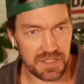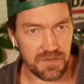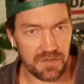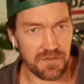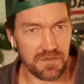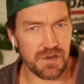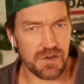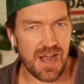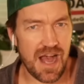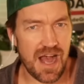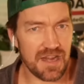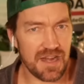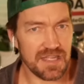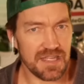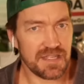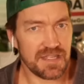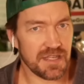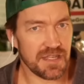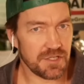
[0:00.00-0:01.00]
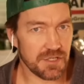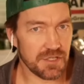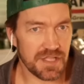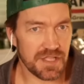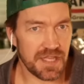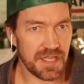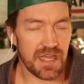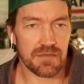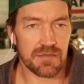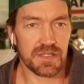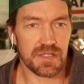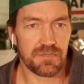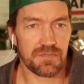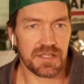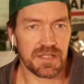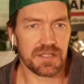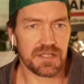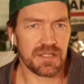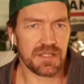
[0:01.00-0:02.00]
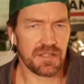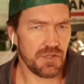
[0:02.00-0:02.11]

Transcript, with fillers: If you're honest that you're in the cannabis business,